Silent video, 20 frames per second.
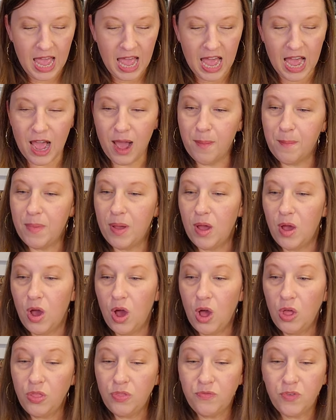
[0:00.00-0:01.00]

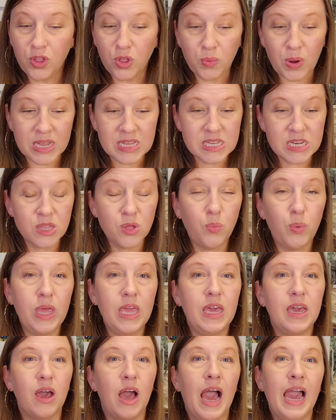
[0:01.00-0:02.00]
for the rest of the
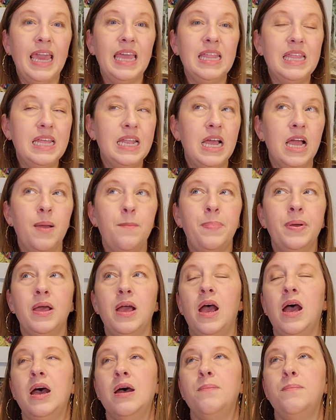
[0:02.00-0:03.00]
week, I ended up
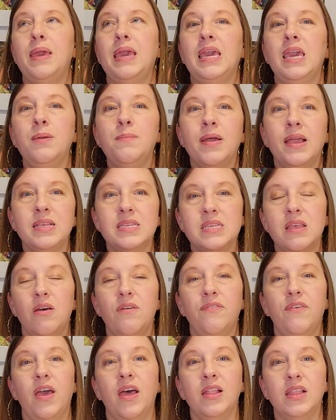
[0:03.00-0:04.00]
making
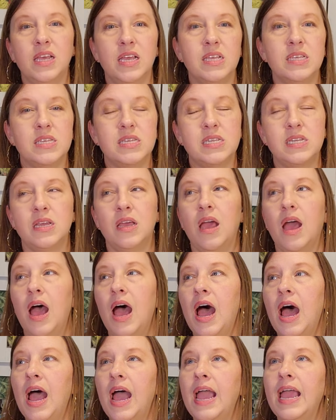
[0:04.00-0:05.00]
myself a list.
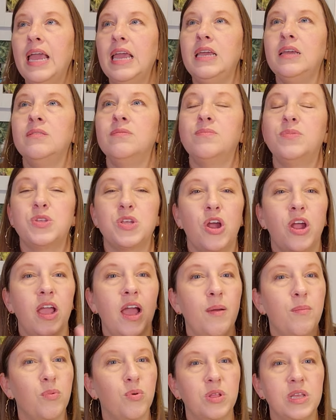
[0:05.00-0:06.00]
Sorry,
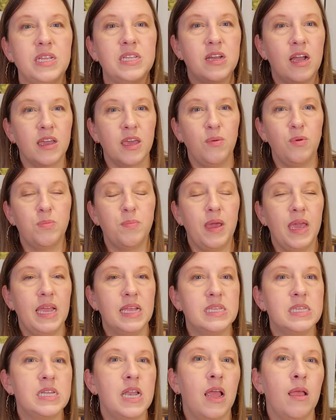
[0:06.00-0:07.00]
I'm really talking with my
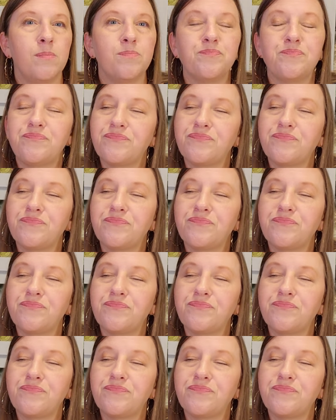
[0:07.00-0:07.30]
hands today.